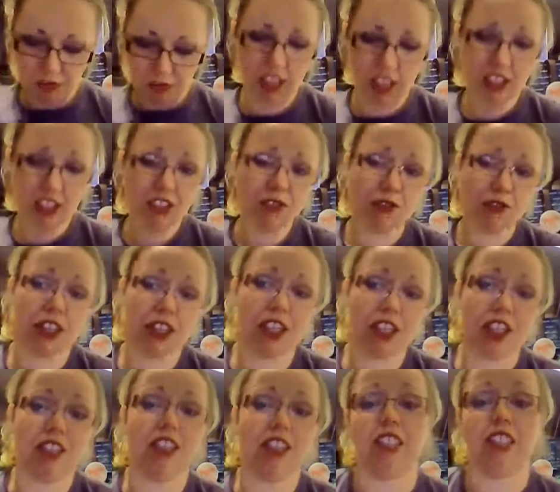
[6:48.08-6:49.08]
And you find
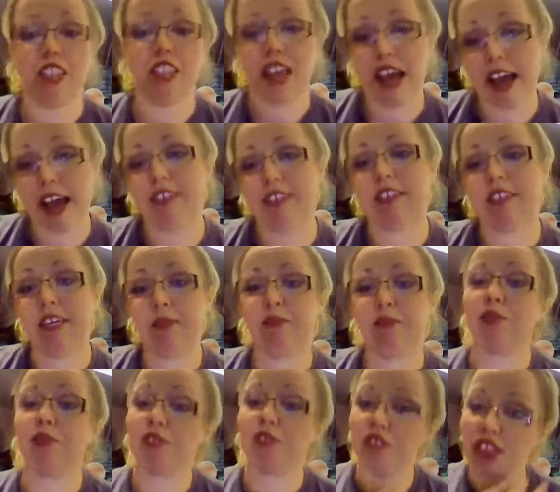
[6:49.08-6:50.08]
out that, yes,
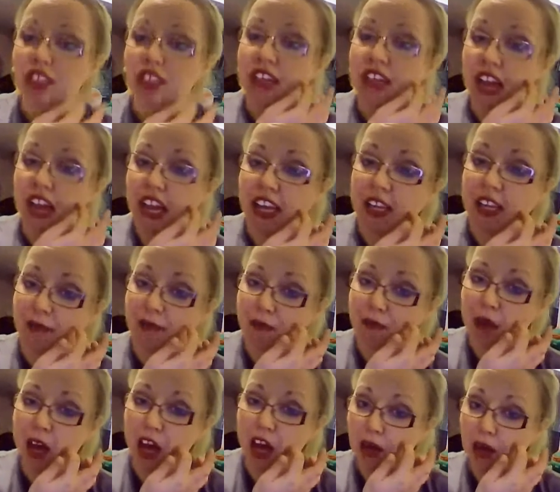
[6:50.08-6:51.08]
April did name
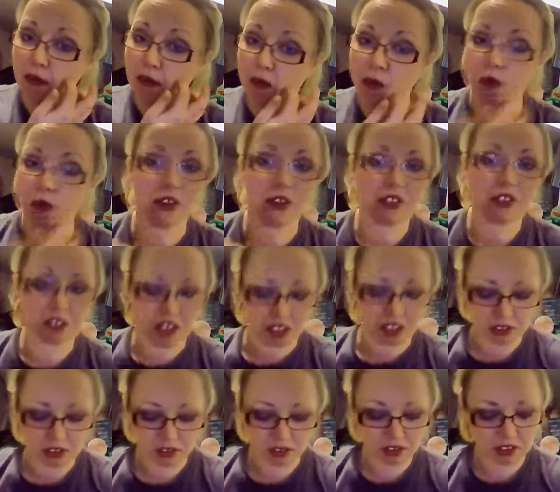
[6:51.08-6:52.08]
all the
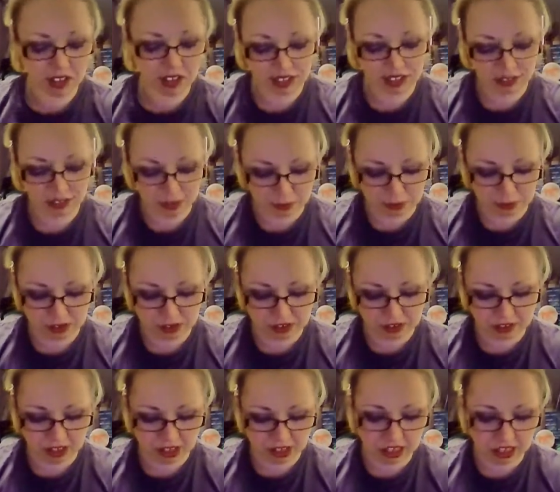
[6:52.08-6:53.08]
turtles and
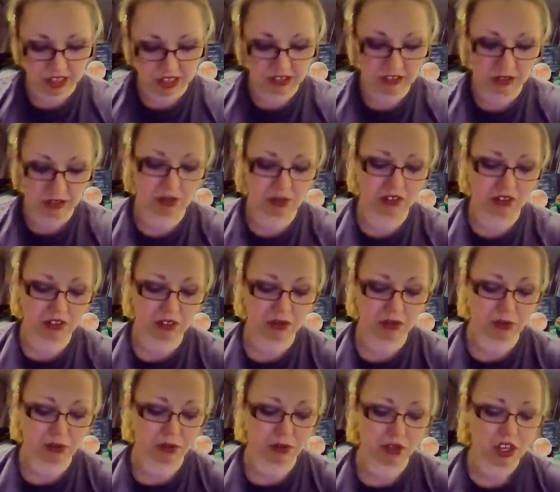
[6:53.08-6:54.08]
Splinter and so on and so
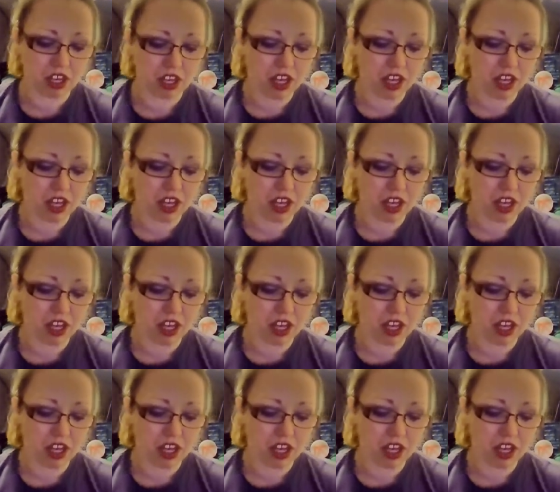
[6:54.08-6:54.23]
forth.